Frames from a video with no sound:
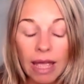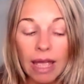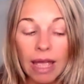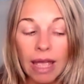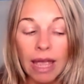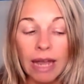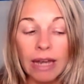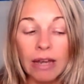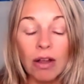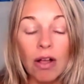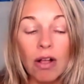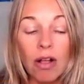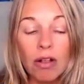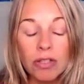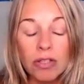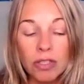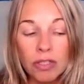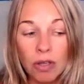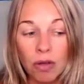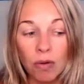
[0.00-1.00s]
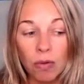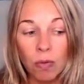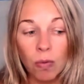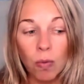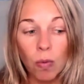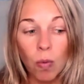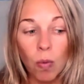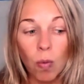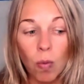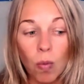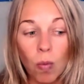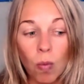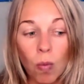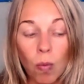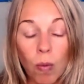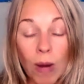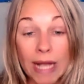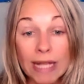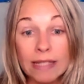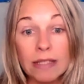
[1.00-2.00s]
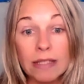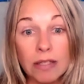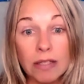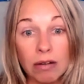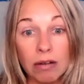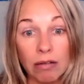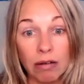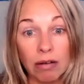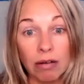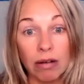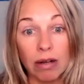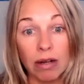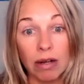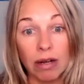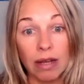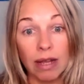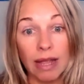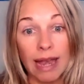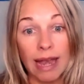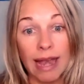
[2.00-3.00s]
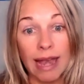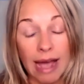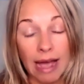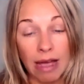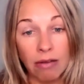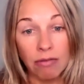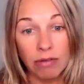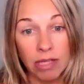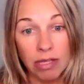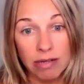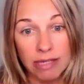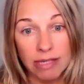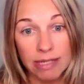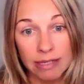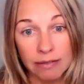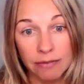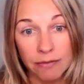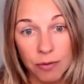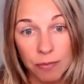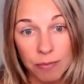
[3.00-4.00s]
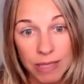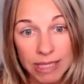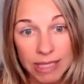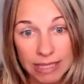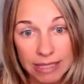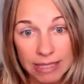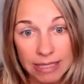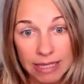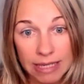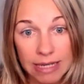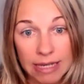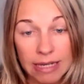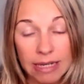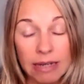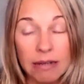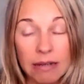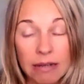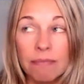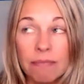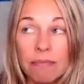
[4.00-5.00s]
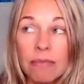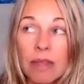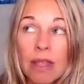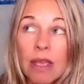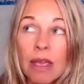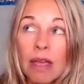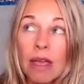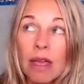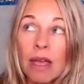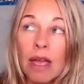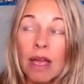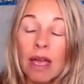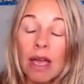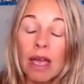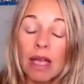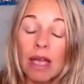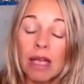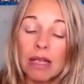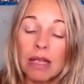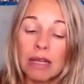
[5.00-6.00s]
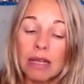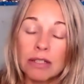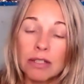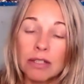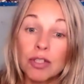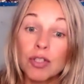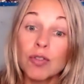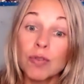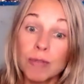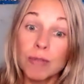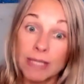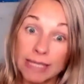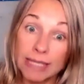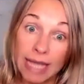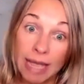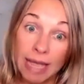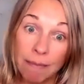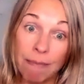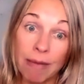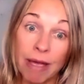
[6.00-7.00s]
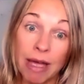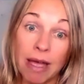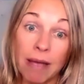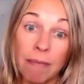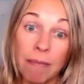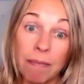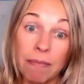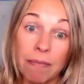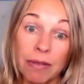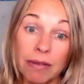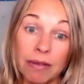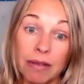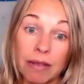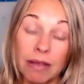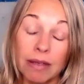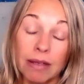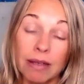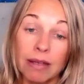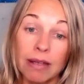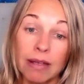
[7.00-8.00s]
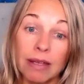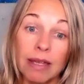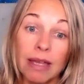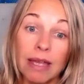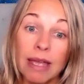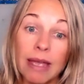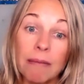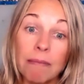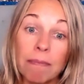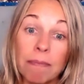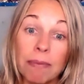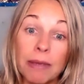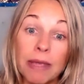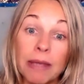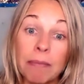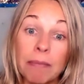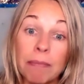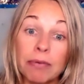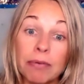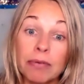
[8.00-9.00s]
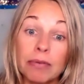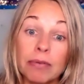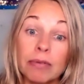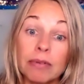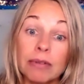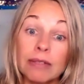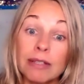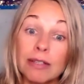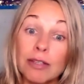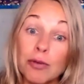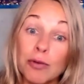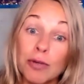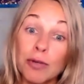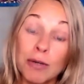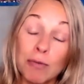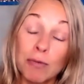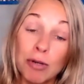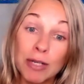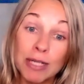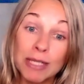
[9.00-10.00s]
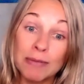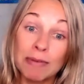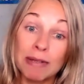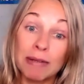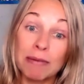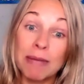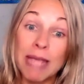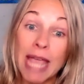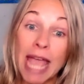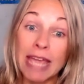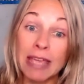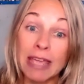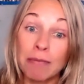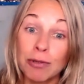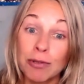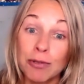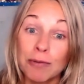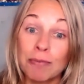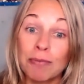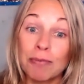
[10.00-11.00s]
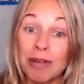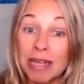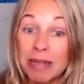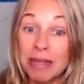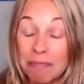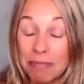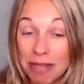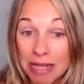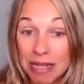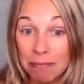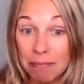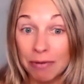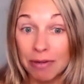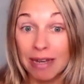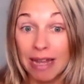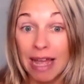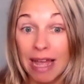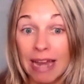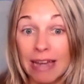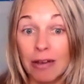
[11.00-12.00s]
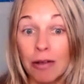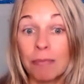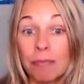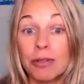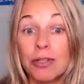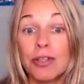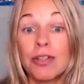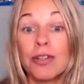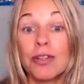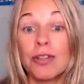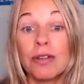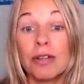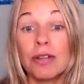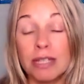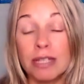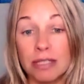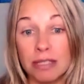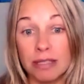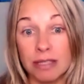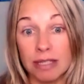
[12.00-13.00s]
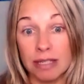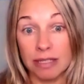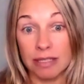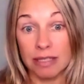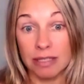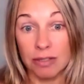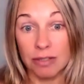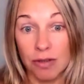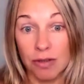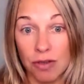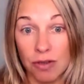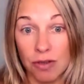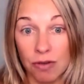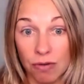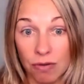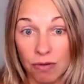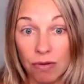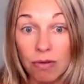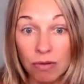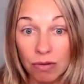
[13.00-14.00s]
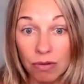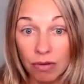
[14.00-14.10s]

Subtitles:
And also, once you're allowing yourself to be seen and to step up, people, the universe will be able to bring people and opportunities to you